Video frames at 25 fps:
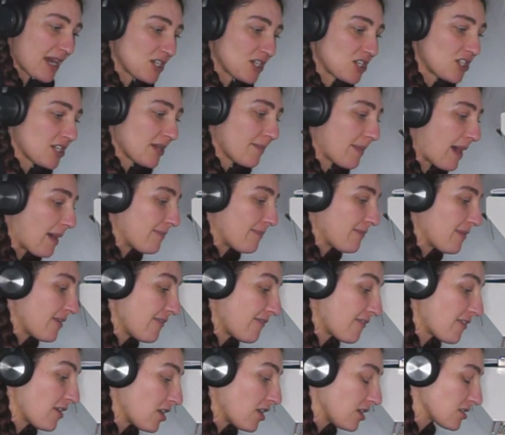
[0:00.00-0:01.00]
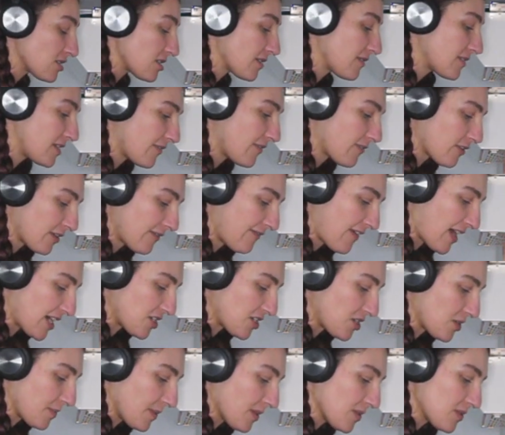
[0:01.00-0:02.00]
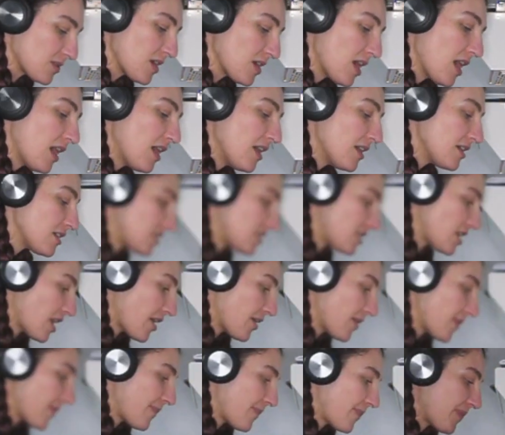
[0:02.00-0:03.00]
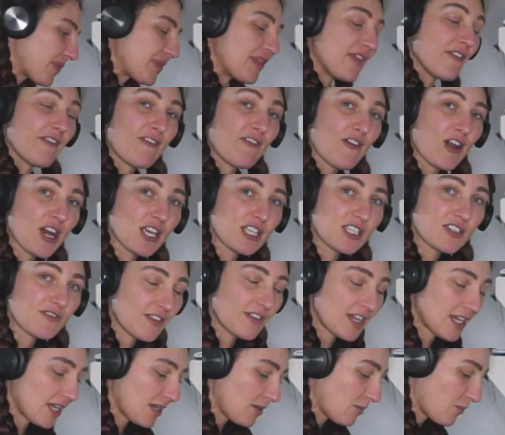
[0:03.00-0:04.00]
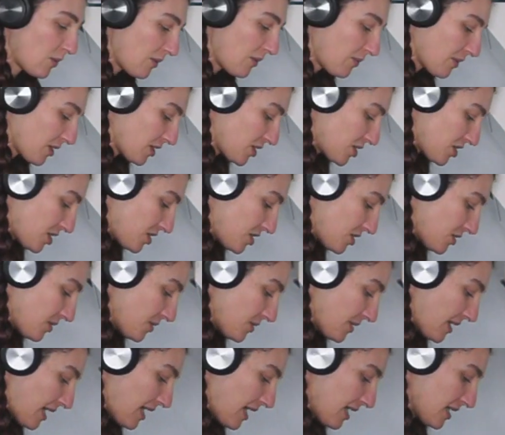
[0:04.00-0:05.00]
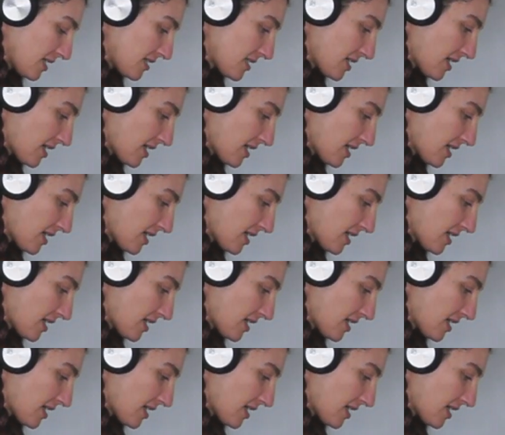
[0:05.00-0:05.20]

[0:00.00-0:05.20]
them up with lots of different vegetables. So, the first thing we want to do is